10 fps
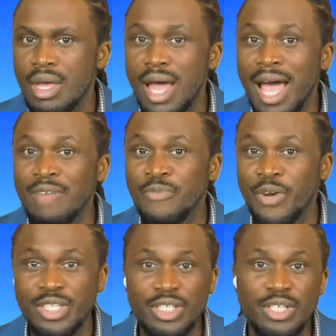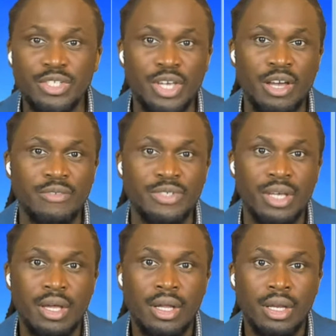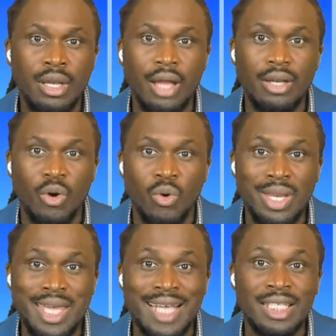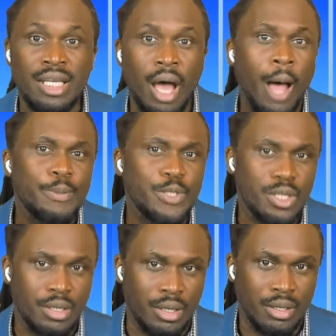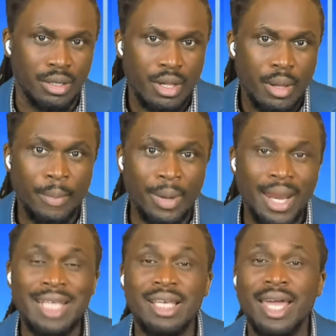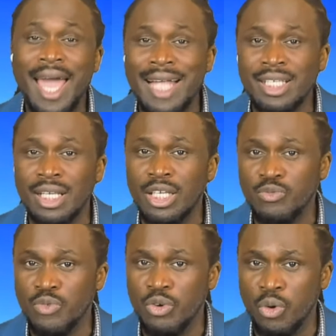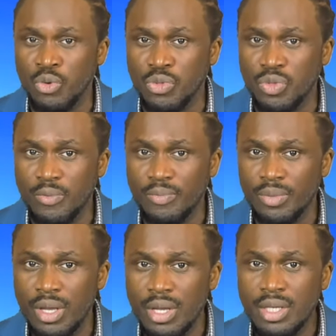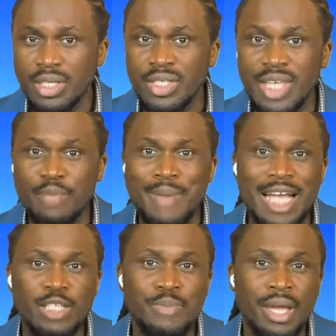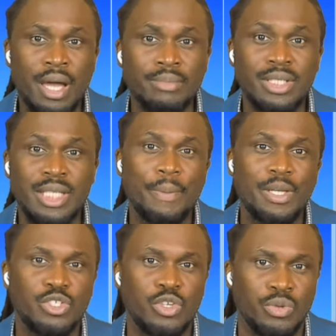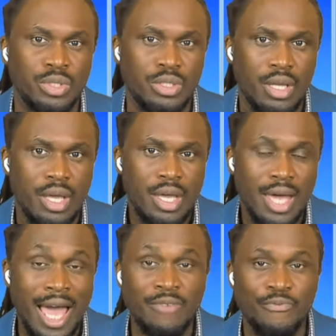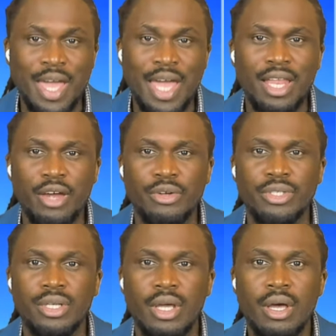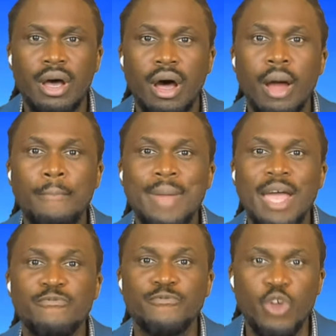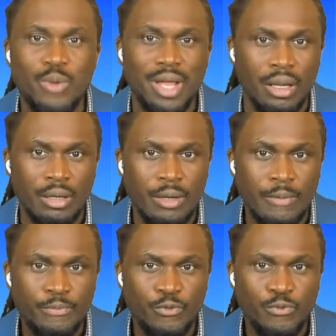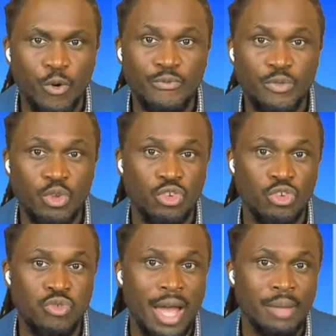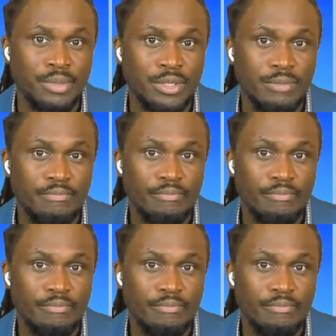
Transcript: Adversity serves not only as an obstacle, but as a catalyst for growth. Setbacks become stepping stones, and failures are mere fuel for future triumphs.